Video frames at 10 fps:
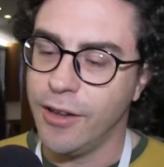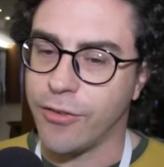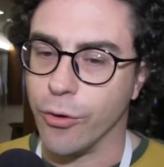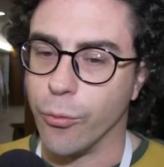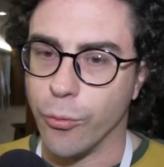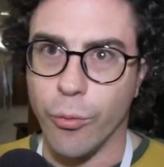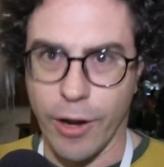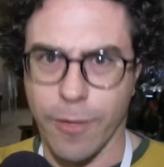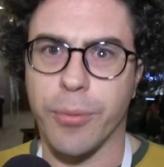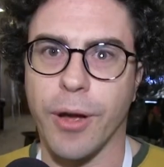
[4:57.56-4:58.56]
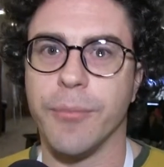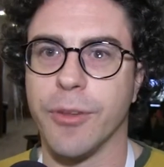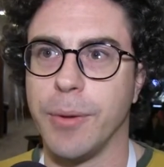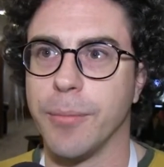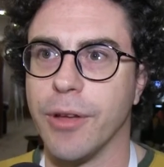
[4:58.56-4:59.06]
So So one of the problems
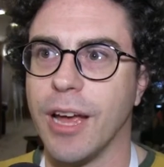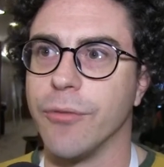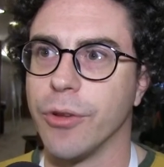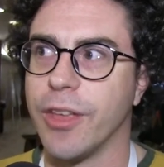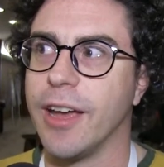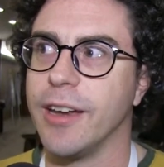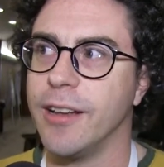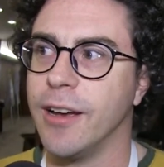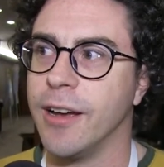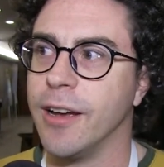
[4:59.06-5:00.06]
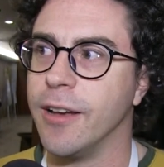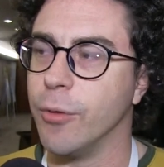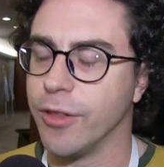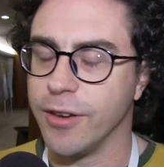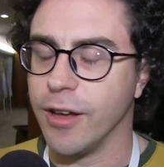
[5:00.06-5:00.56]
that people have with that, uh,
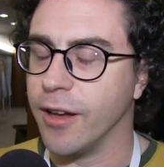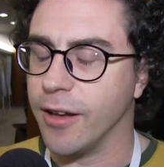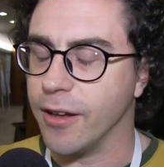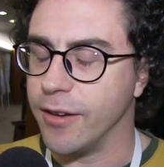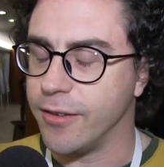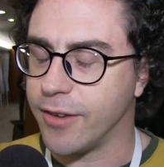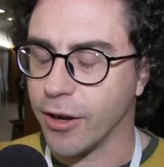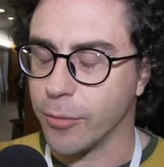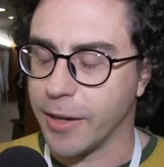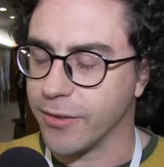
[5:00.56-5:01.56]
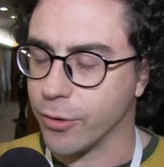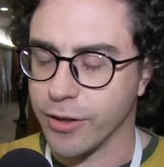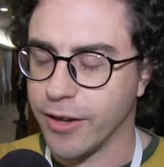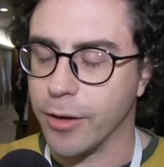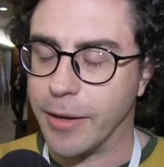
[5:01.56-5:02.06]
with a uh, Docker-based or
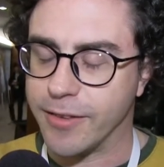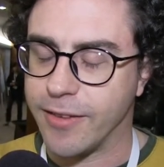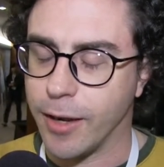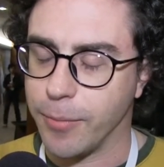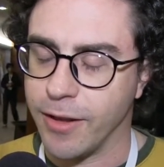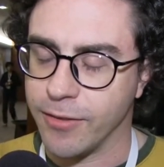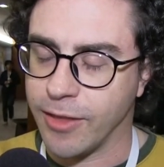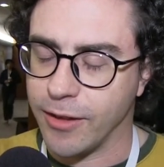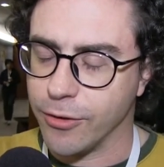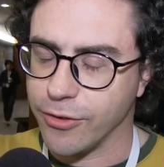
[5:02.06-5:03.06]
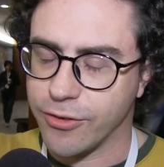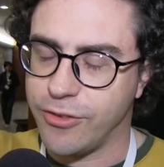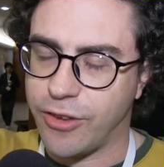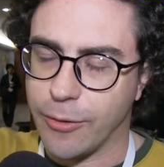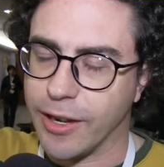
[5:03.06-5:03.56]
container-based setup, is that you're just
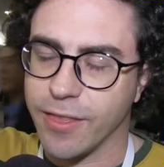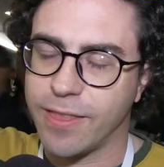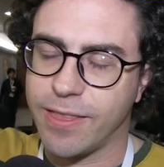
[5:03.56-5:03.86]
generating